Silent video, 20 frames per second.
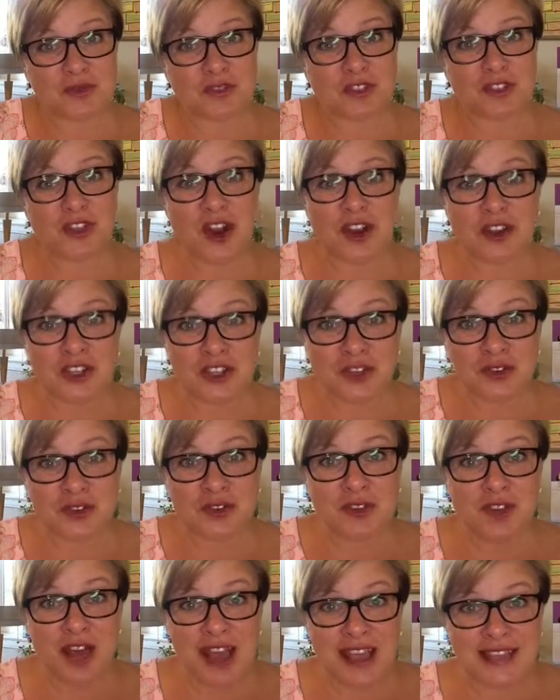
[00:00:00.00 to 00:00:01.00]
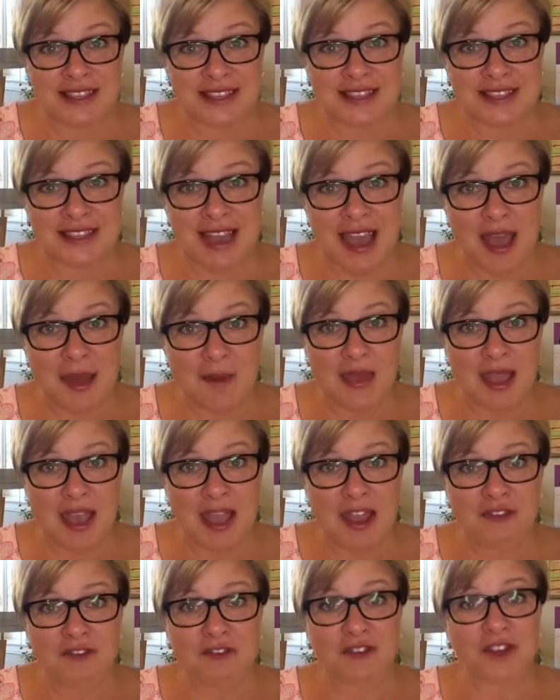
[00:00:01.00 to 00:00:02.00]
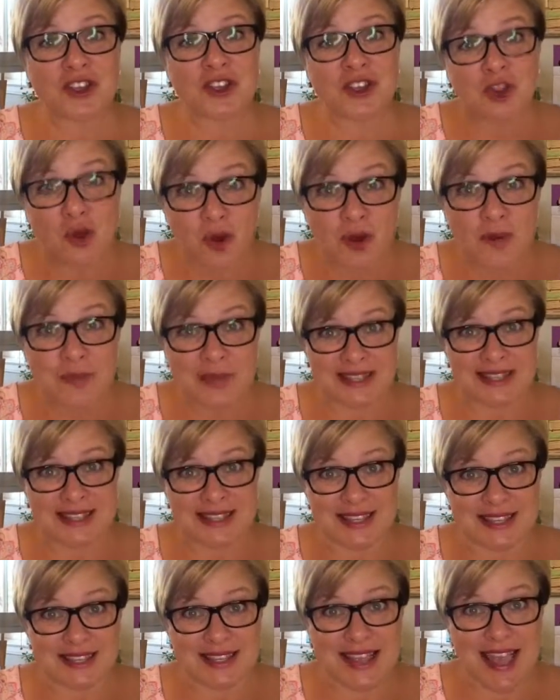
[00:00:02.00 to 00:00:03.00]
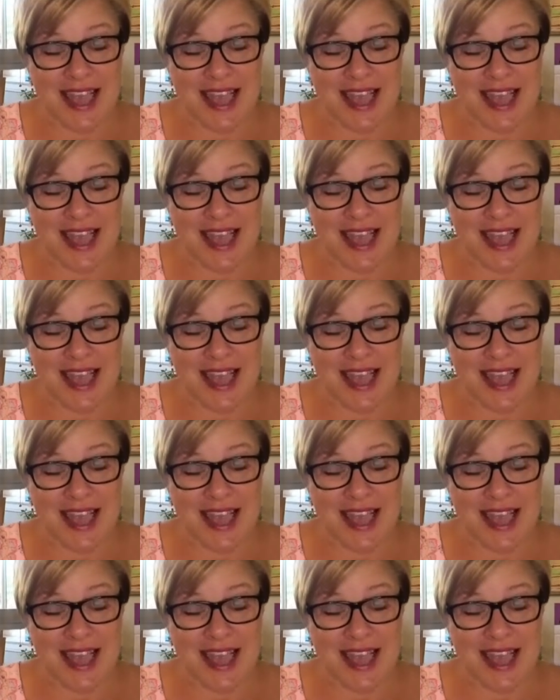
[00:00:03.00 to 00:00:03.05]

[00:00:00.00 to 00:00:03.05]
start utilizing them for your business.